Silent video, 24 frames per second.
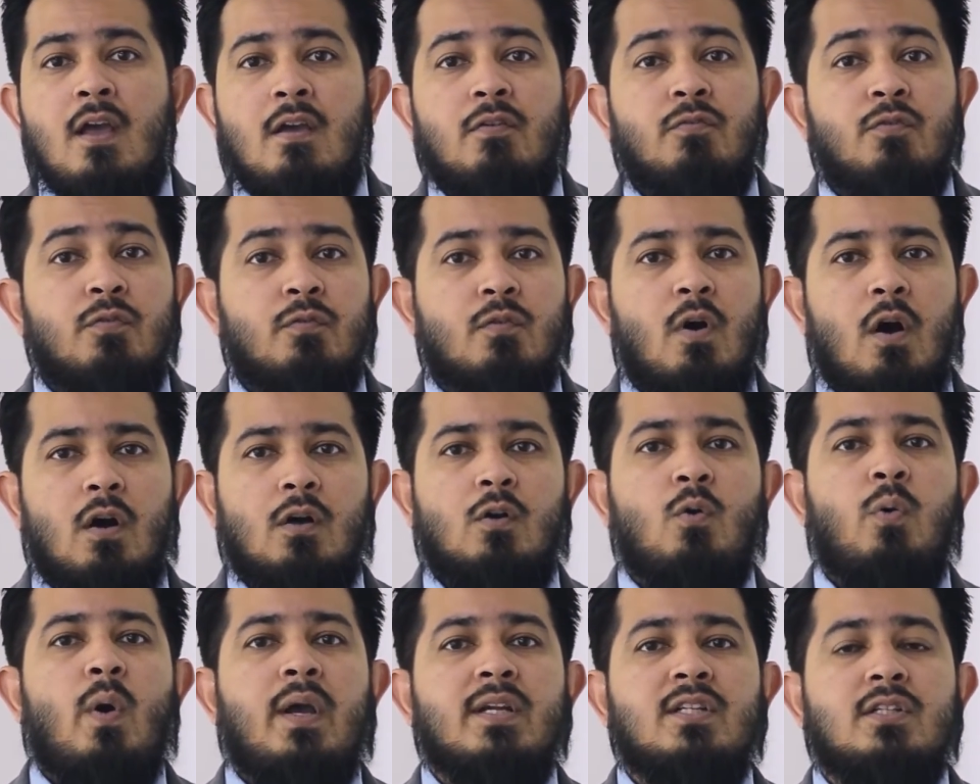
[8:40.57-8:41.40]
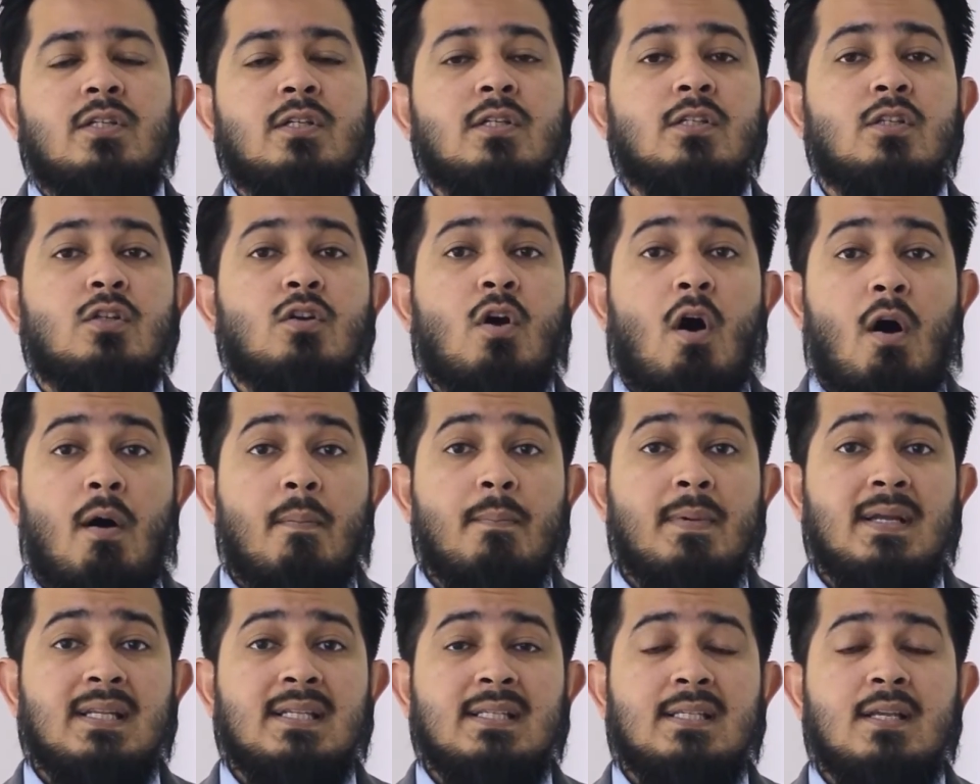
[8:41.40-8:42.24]
If you've got questions,
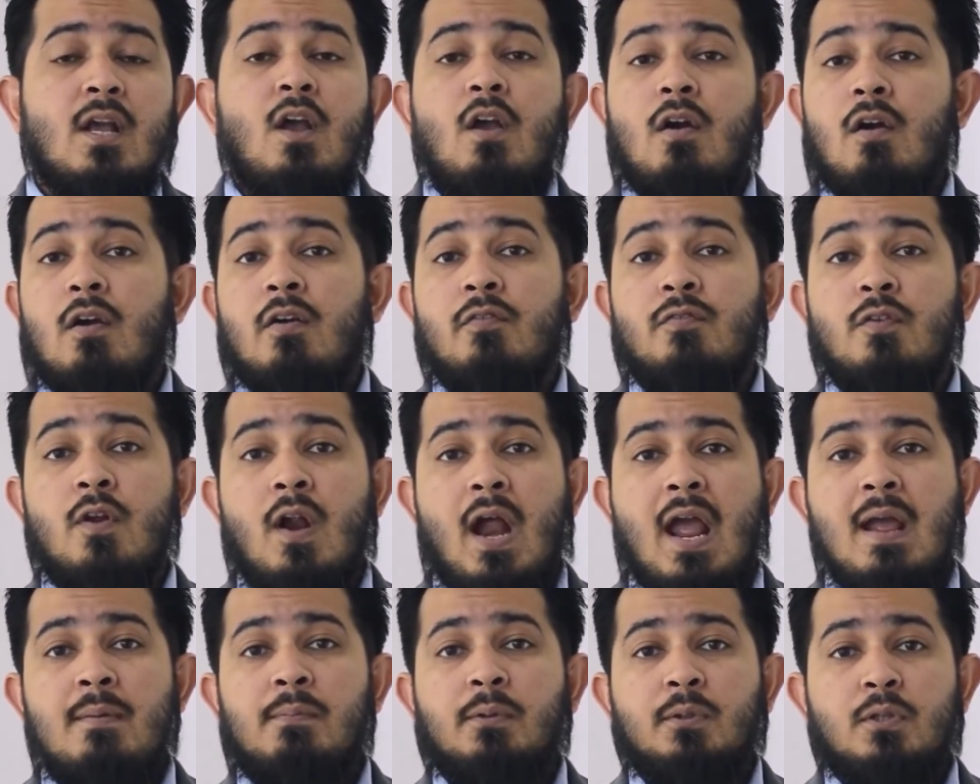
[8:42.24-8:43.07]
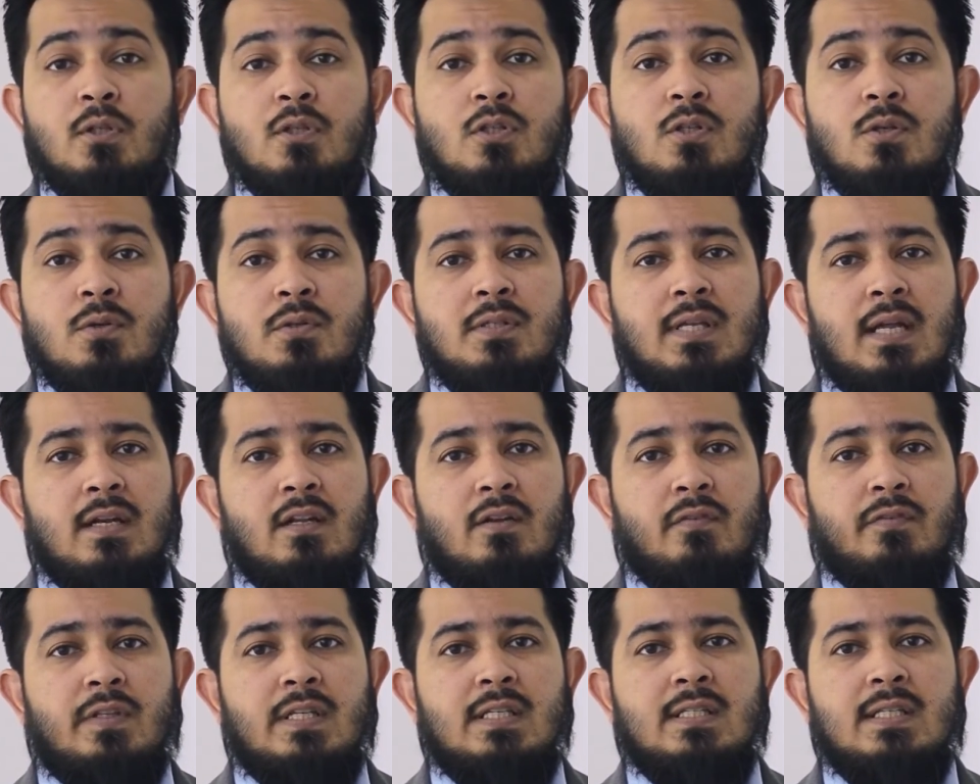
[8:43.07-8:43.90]
comments, or if you're able to use any
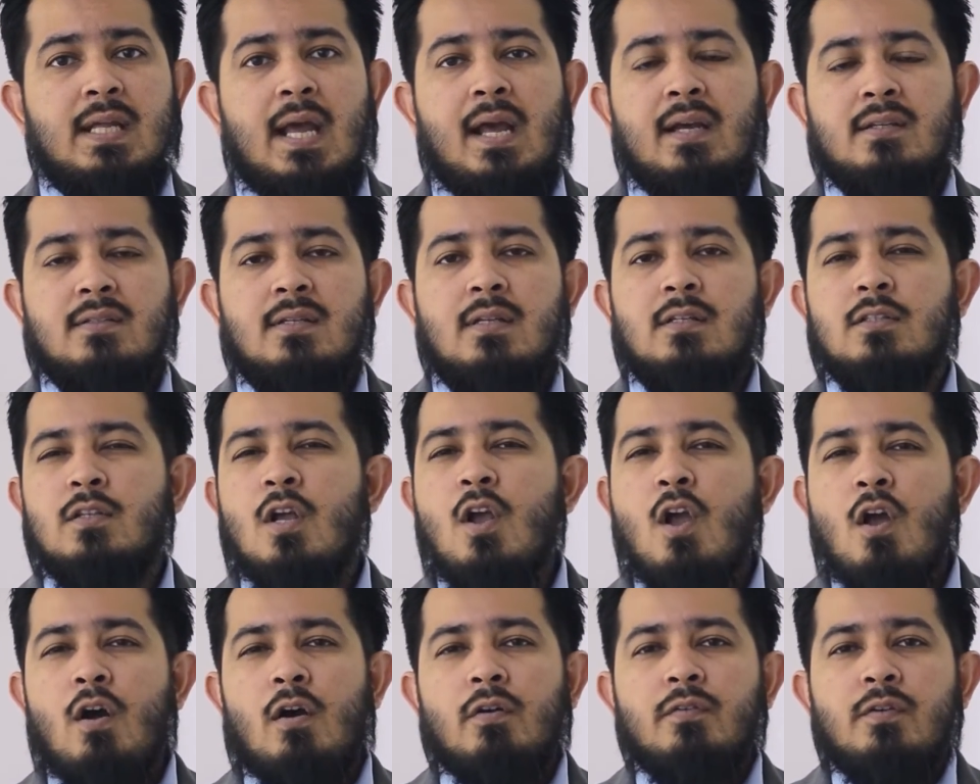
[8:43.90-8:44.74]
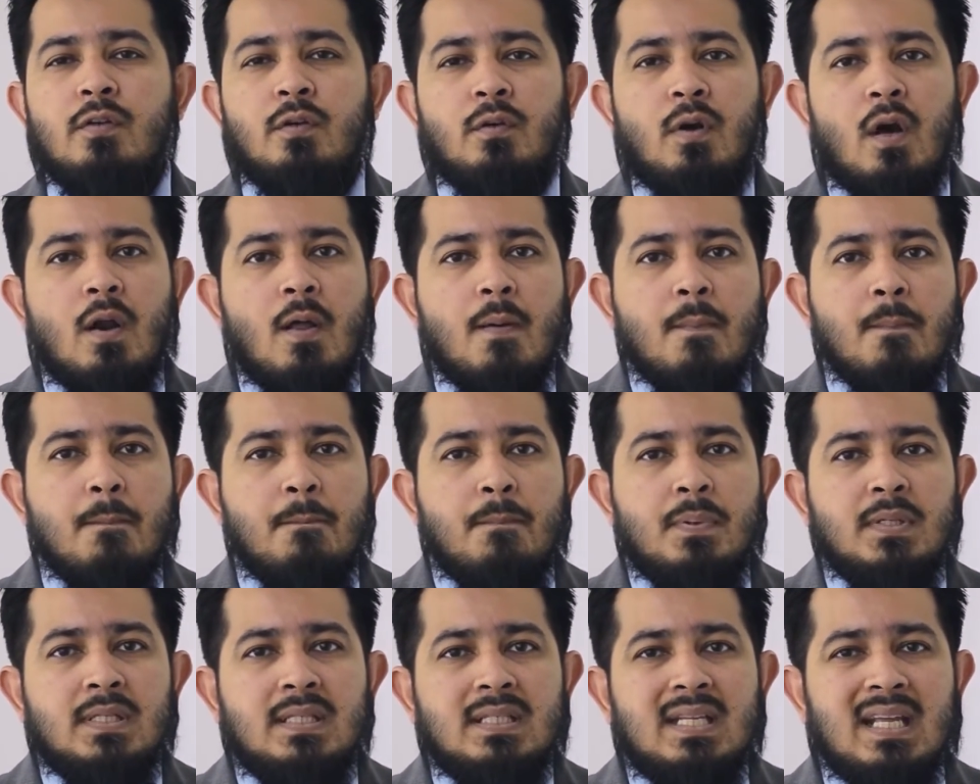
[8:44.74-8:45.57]
of these tactics, or you've got a
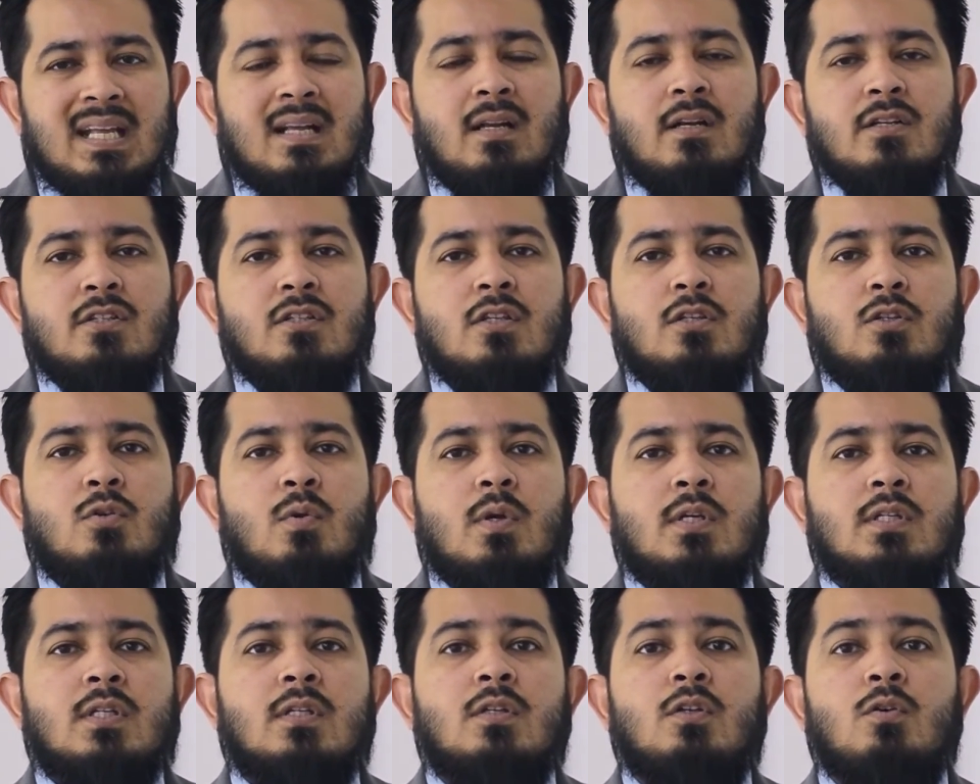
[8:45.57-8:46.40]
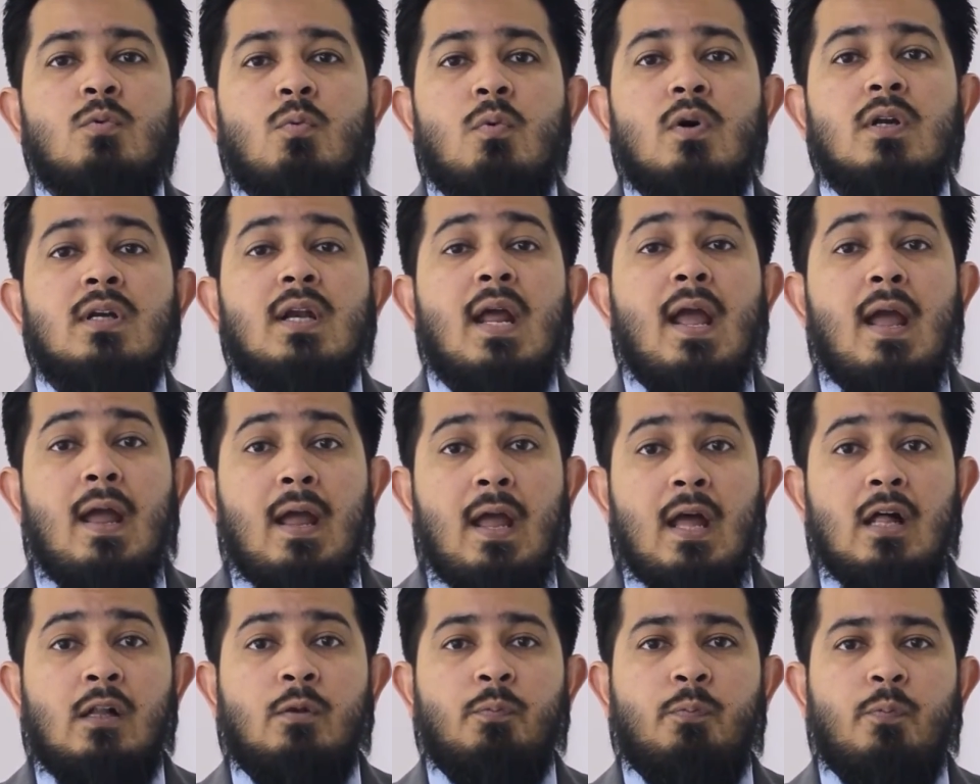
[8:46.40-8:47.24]
particular situation you want
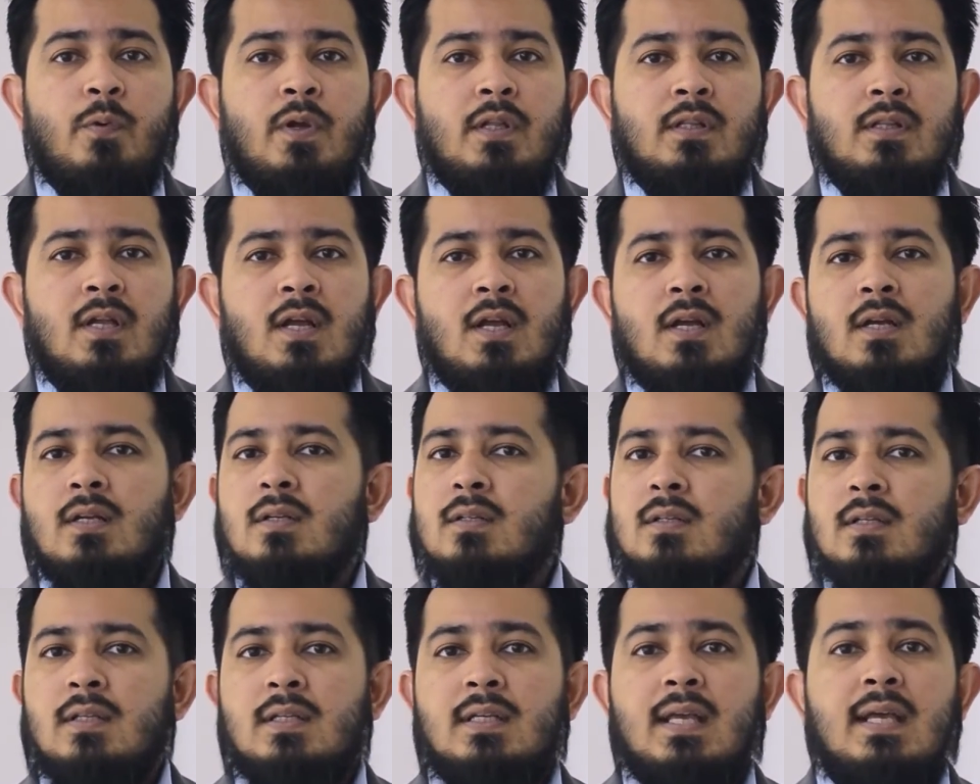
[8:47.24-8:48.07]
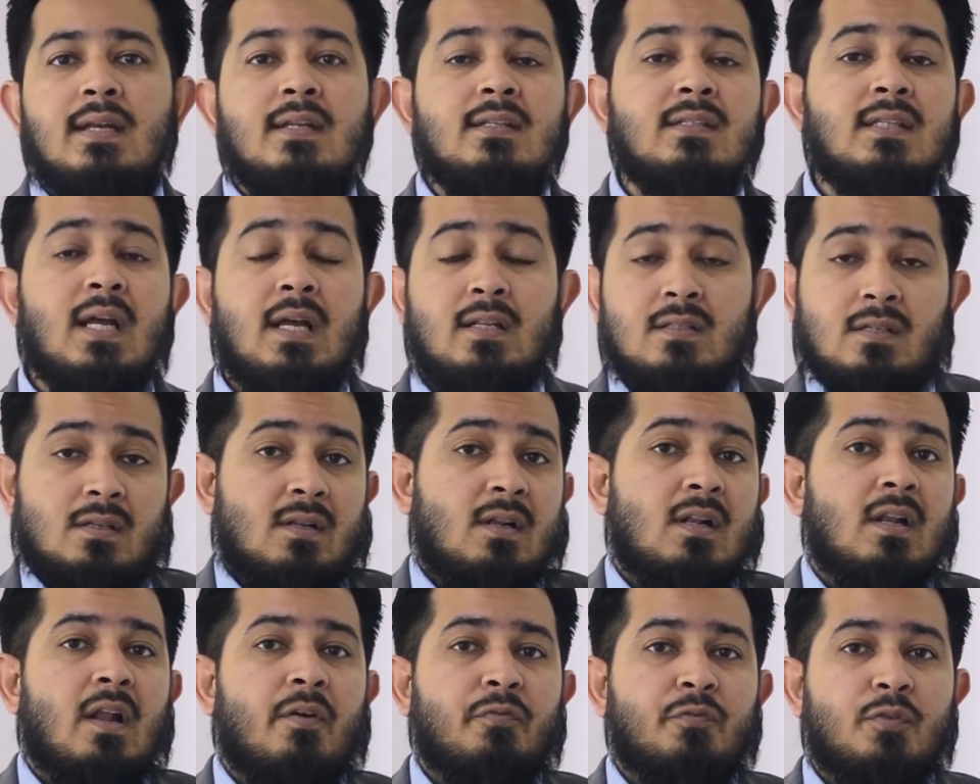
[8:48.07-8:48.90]
help with, get in touch.
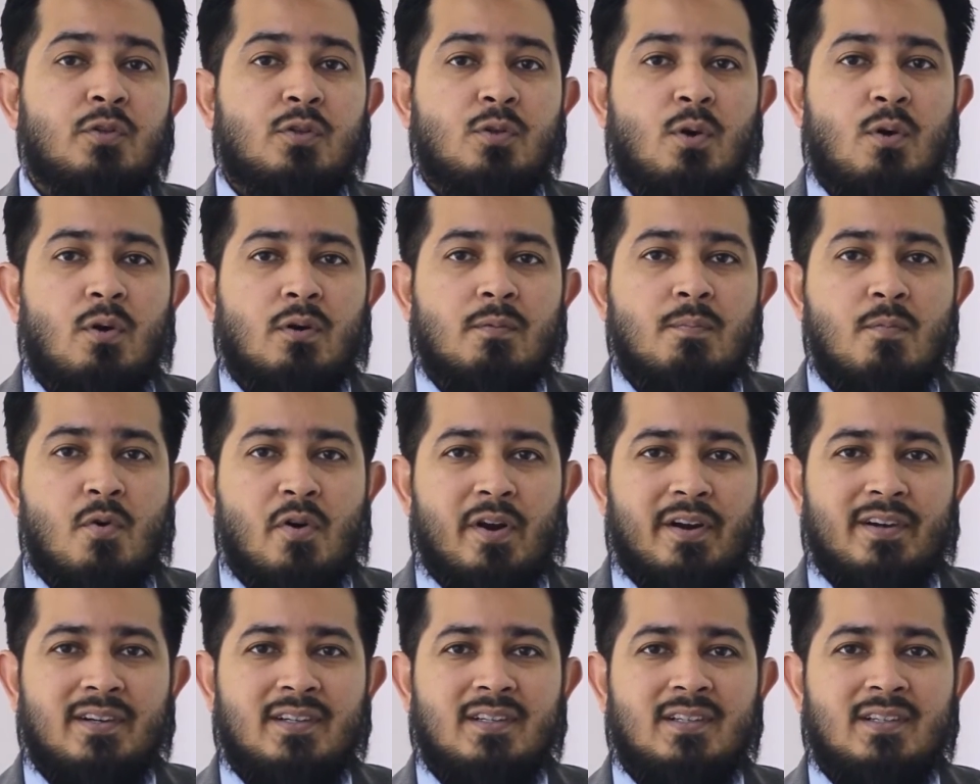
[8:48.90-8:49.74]
Love to talk more.